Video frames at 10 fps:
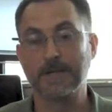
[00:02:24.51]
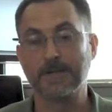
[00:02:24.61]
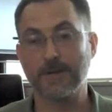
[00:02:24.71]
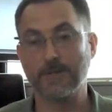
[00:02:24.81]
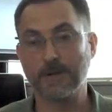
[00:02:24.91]

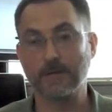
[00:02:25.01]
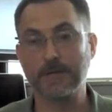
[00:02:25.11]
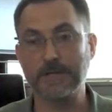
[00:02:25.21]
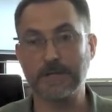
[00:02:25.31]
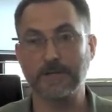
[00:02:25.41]

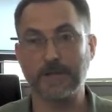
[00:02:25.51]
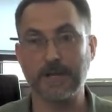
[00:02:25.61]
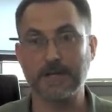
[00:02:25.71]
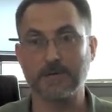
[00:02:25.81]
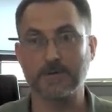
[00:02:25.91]
Typically it
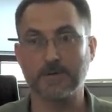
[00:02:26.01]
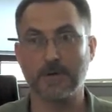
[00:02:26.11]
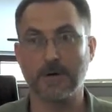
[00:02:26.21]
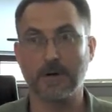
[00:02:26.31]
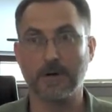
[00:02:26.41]
takes
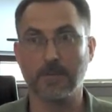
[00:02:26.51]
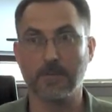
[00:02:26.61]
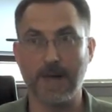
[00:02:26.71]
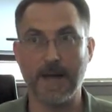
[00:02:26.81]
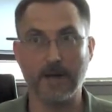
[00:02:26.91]

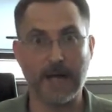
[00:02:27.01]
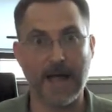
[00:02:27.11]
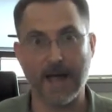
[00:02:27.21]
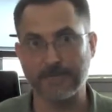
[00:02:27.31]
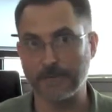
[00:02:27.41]
about a
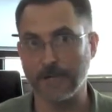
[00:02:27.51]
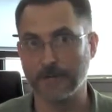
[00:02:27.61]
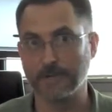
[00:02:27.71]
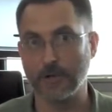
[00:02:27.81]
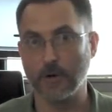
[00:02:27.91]
half ton
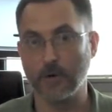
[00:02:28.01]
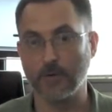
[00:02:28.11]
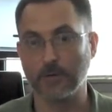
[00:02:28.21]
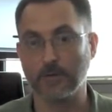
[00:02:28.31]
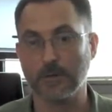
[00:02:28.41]
of coal
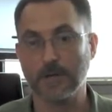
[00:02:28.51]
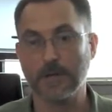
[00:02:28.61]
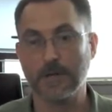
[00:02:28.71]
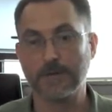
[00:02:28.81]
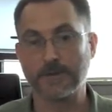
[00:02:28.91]

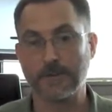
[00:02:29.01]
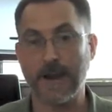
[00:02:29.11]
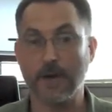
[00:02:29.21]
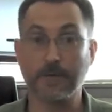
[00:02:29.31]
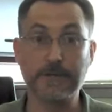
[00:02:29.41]
to
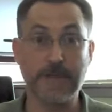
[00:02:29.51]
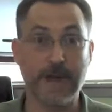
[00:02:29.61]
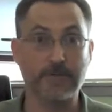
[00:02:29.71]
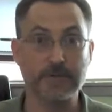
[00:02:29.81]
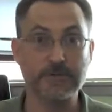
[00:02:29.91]
power the
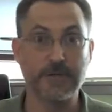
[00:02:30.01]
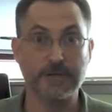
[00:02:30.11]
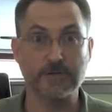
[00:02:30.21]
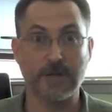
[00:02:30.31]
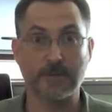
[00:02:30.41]
average
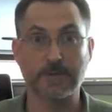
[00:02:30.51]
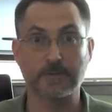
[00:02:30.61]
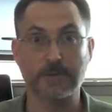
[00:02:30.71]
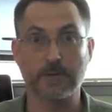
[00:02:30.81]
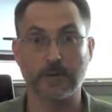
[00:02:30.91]
desktop
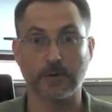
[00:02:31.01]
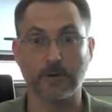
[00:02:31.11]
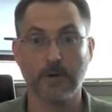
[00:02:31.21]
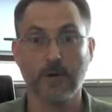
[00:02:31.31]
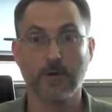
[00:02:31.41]
computer
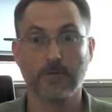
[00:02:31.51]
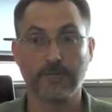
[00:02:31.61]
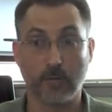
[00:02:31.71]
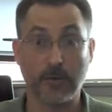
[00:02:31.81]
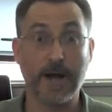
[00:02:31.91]

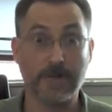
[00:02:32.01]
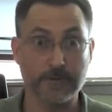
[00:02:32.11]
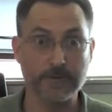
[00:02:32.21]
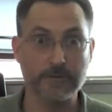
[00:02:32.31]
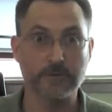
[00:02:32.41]
for
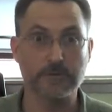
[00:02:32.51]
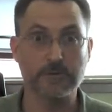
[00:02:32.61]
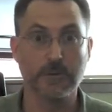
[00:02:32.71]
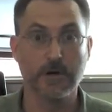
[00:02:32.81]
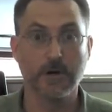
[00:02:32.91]
average
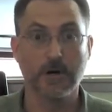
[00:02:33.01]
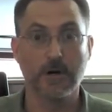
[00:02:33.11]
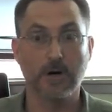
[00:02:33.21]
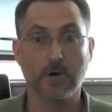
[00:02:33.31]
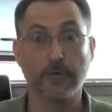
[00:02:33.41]
use
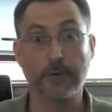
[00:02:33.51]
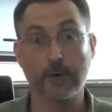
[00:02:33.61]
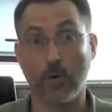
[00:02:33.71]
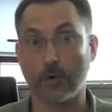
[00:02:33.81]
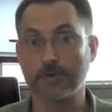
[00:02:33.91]
over the
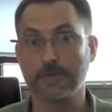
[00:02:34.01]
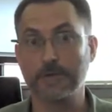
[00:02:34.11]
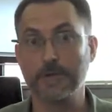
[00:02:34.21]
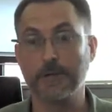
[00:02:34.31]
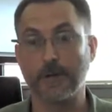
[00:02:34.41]
course of a
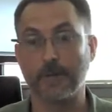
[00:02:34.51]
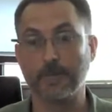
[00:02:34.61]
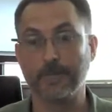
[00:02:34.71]
year.